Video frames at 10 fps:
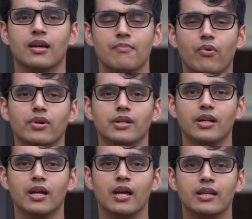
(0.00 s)
important
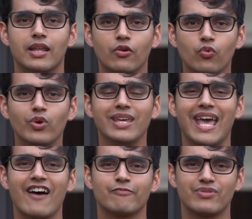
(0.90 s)
that we
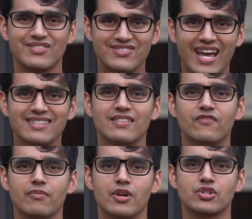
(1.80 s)
have precise
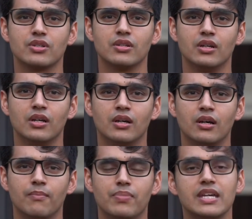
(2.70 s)
information
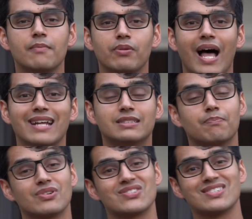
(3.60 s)
being applied to
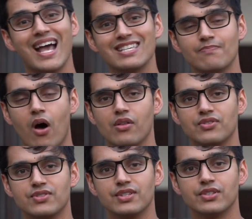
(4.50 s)
precise
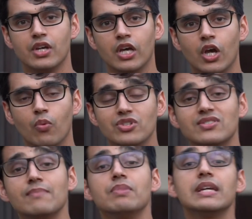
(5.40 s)
policies, which is
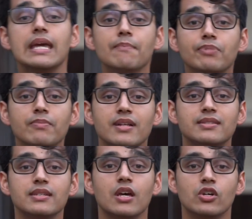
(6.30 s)
then being
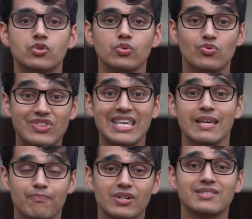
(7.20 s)
implemented to
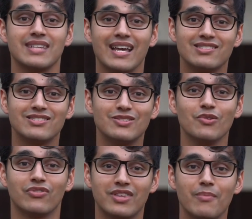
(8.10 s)
the precise
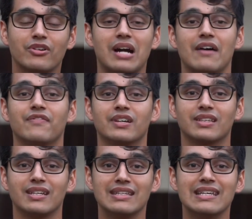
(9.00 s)
youth demographic
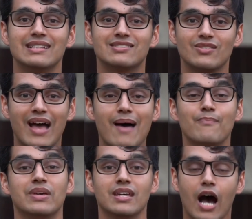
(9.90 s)
that needs to
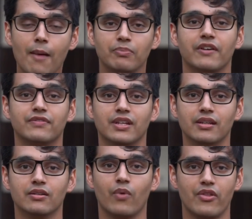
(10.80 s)
be
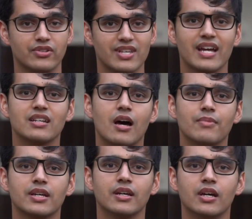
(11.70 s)
uplifted, whether it's
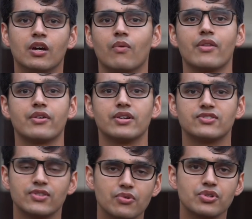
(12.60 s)
economic, whether
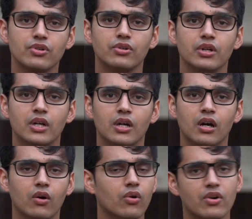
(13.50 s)
it's social,
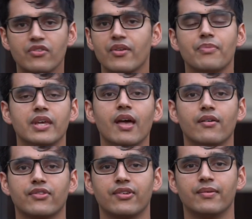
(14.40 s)
or something
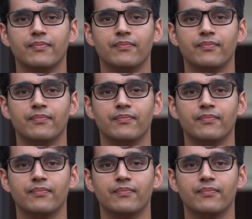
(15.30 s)
else.